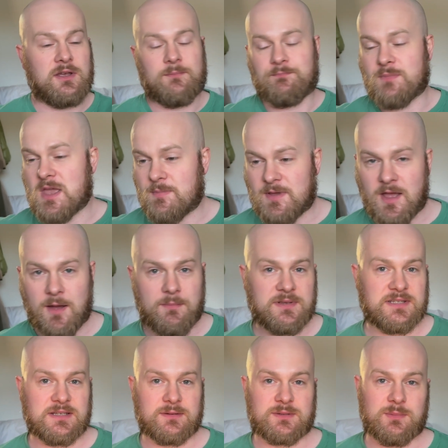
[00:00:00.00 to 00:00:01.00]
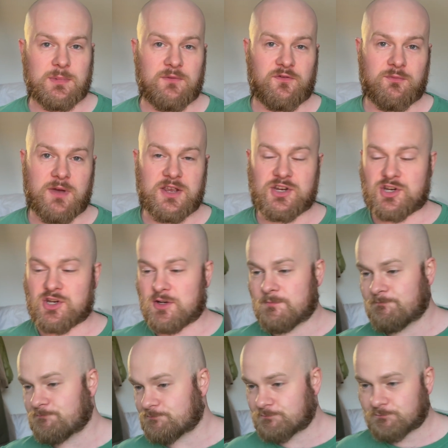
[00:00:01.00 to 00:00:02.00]
Maybe I'm missing some
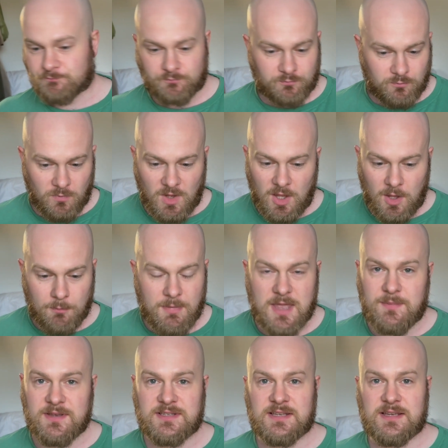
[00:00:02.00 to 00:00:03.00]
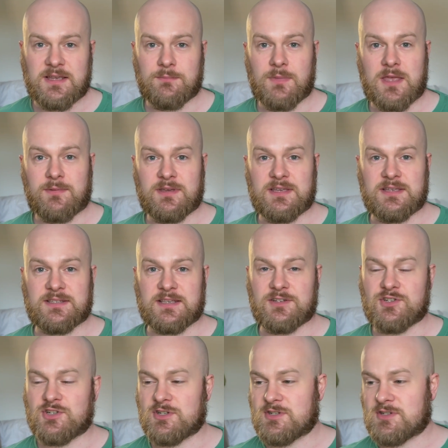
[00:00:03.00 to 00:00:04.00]
information. Maybe he's
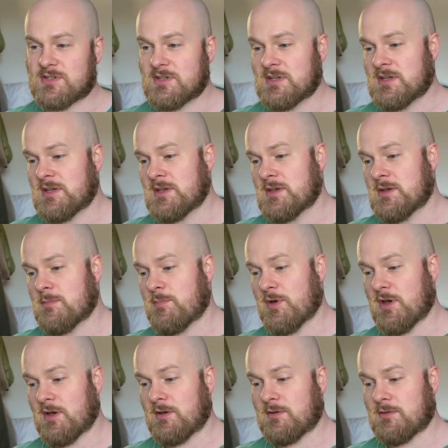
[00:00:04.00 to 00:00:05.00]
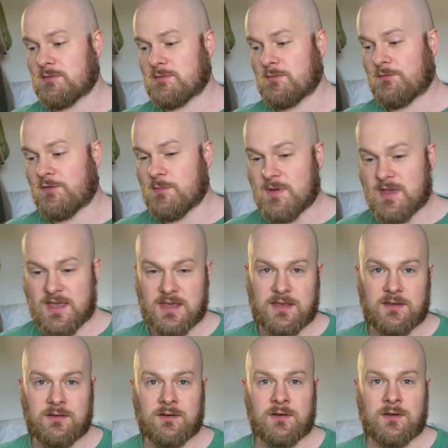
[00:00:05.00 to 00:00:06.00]
injured. But for
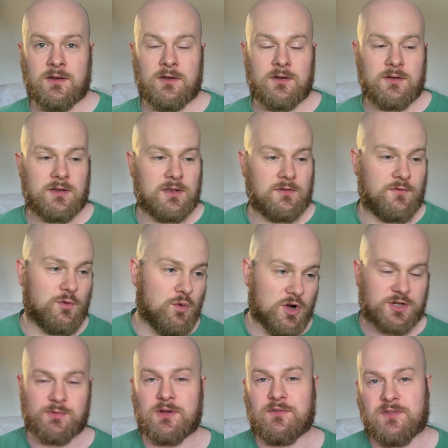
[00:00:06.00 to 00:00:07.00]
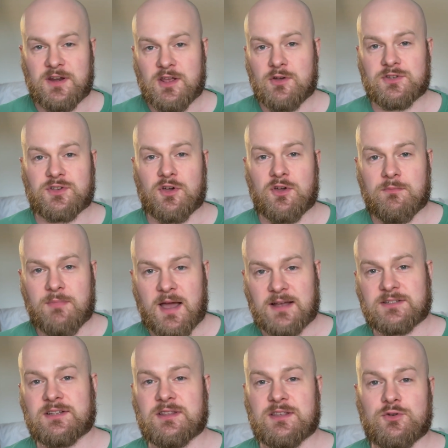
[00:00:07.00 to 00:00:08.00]
me, if you watch my videos going
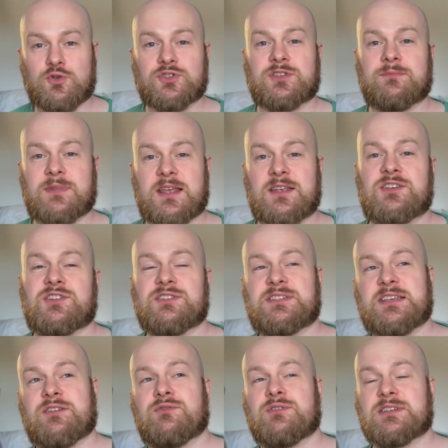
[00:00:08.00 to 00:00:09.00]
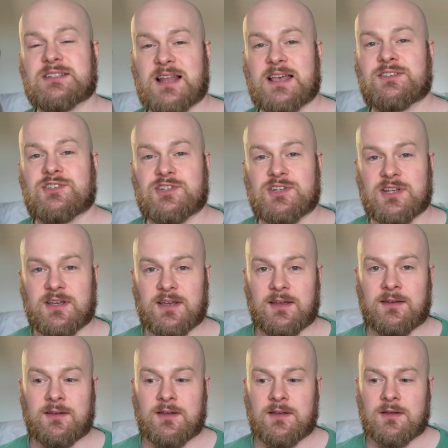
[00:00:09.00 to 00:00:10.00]
back to the Autumn Nations series last year,
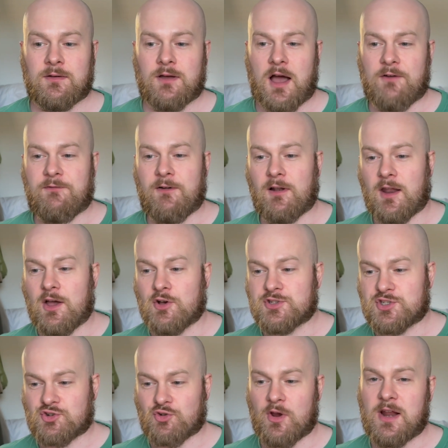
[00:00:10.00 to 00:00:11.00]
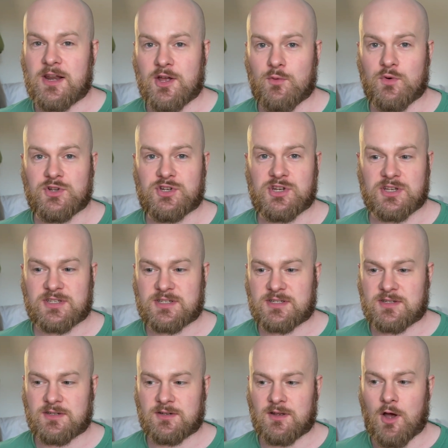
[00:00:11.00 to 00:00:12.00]
I felt like Australia were
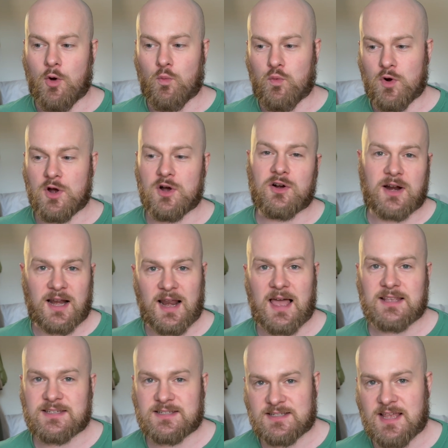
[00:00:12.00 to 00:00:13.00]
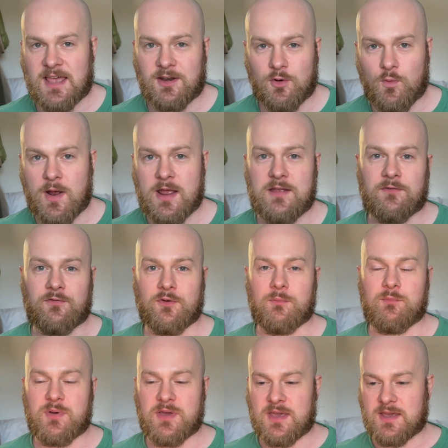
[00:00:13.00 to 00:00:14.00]
just a world-class 10 away
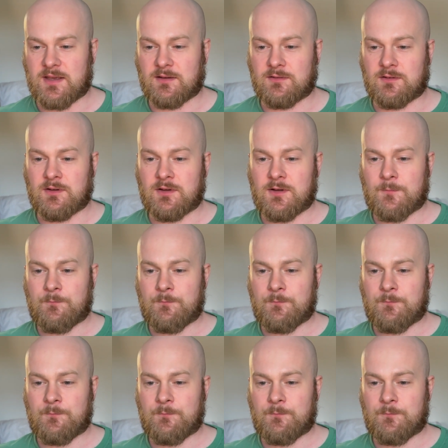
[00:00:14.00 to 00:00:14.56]
from being